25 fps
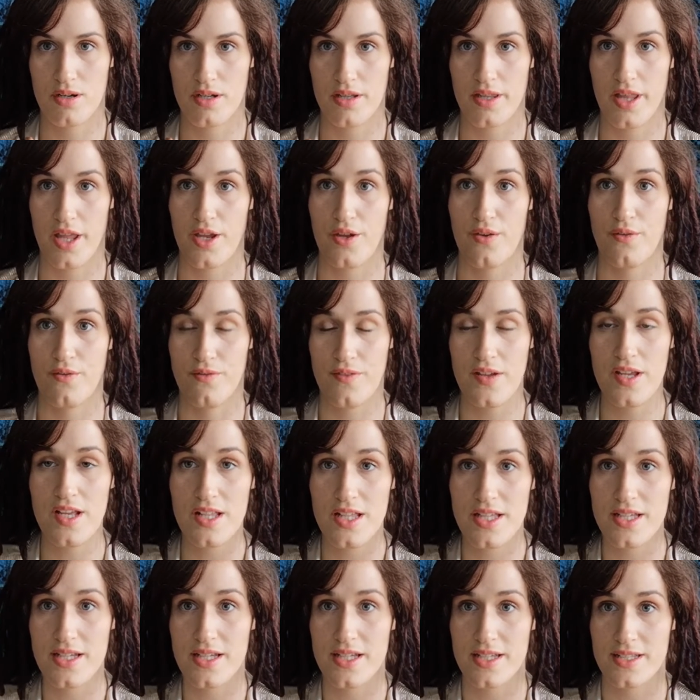that you feel
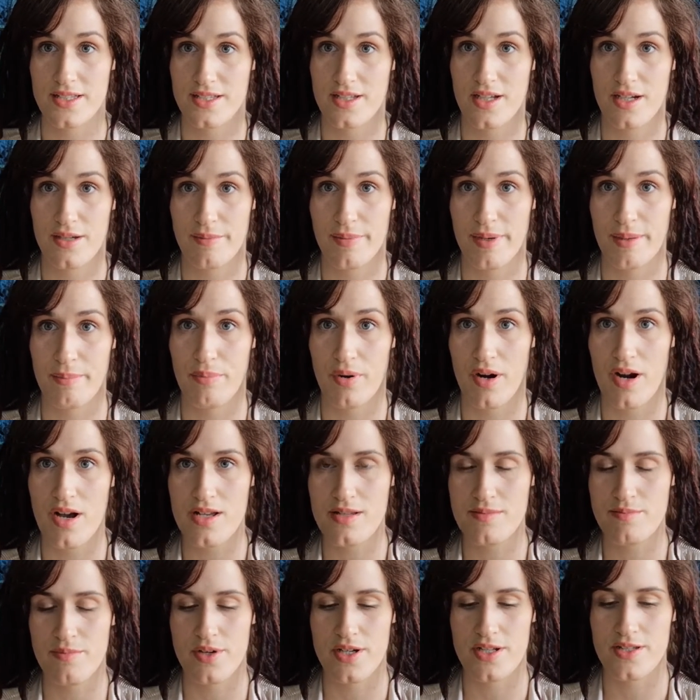like is going to be
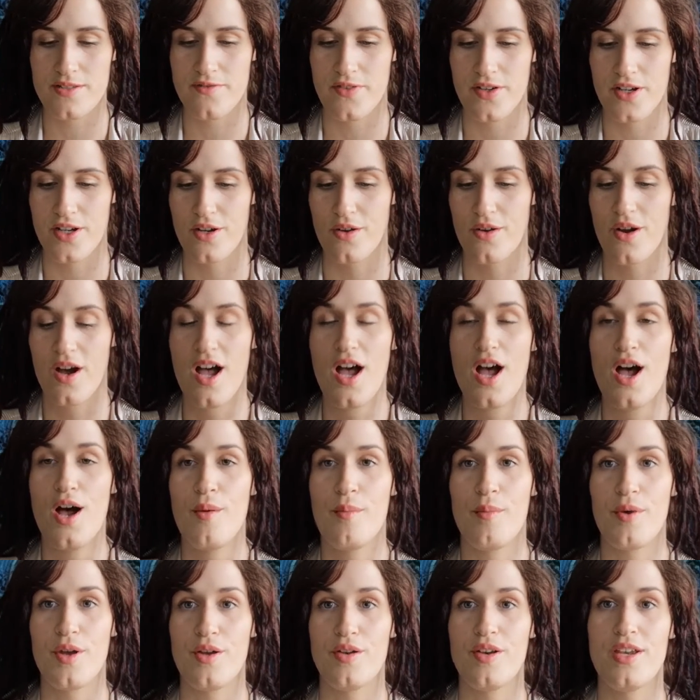prosperous for you,
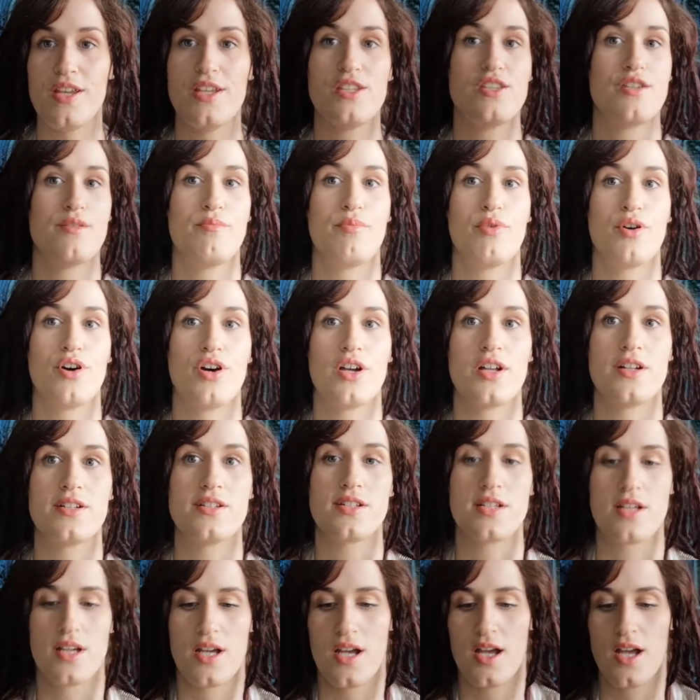but you need to put